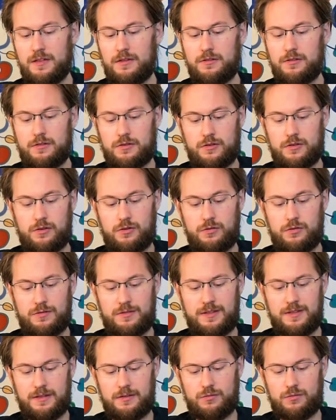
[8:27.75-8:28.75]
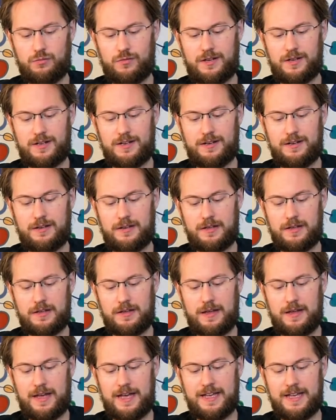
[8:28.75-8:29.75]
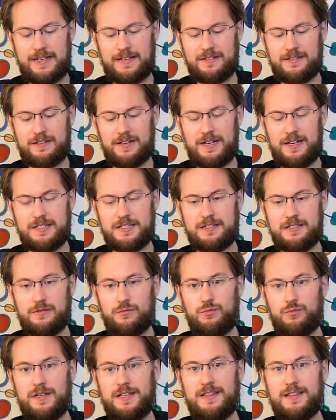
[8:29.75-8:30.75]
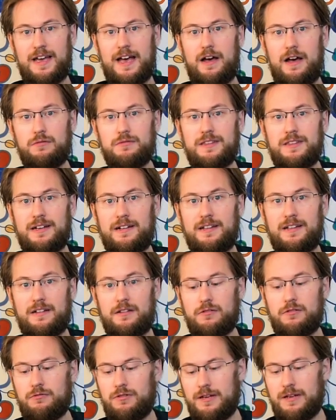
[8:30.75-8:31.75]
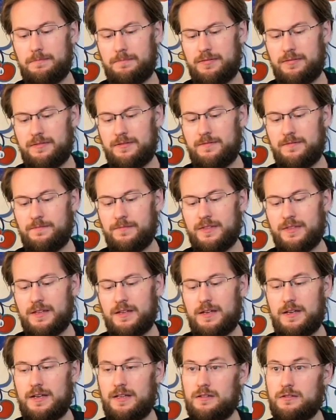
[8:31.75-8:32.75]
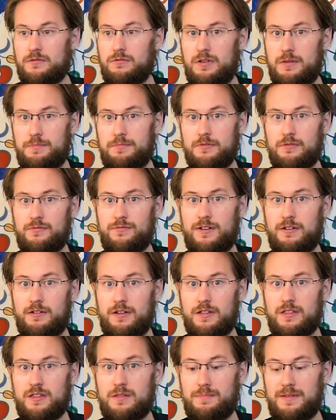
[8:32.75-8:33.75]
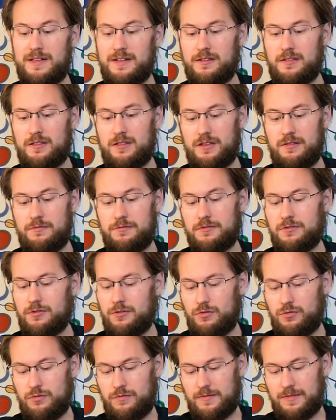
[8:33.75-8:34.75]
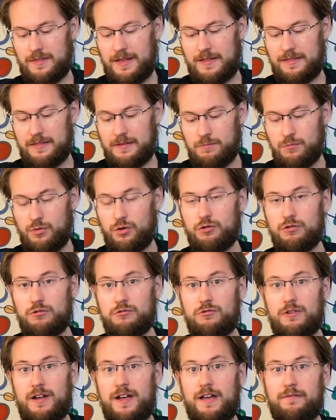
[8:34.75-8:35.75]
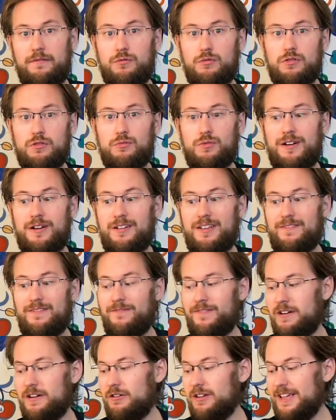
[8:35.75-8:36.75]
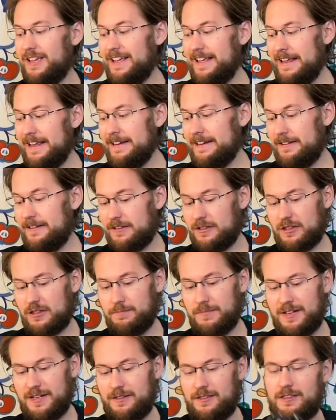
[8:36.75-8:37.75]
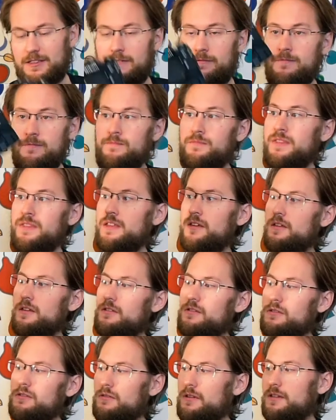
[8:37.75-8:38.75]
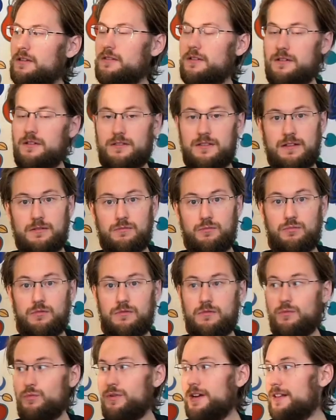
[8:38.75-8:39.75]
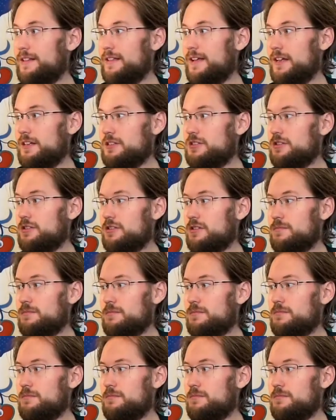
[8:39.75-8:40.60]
So this one I got without that little grip, and the grip was very expensive, and the motor drive was very inexpensive, so I thought that, well, I just as